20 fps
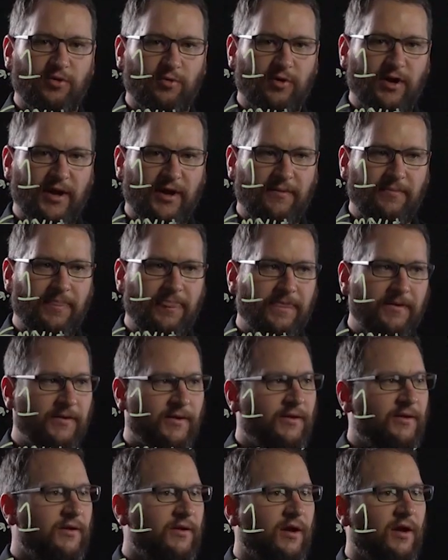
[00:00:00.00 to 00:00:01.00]
away.
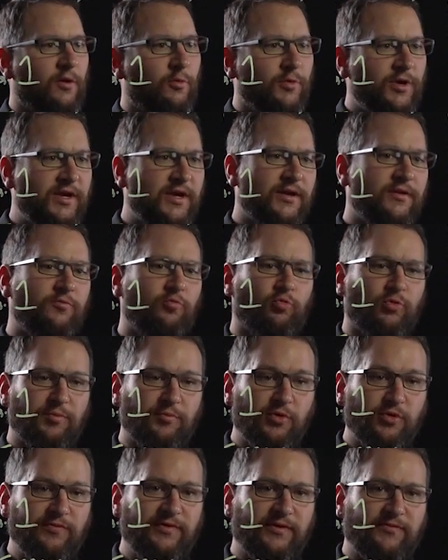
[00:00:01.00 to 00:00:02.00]
Uh, we can
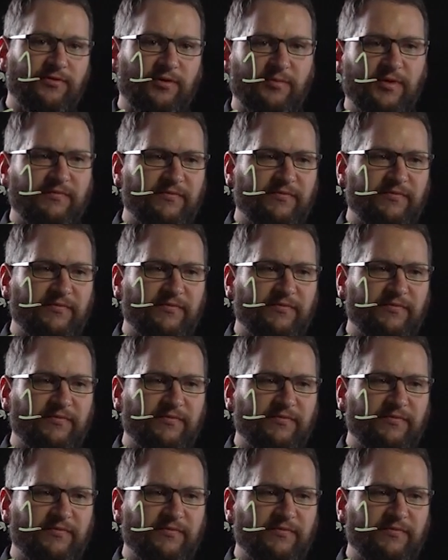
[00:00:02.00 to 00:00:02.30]
remove it from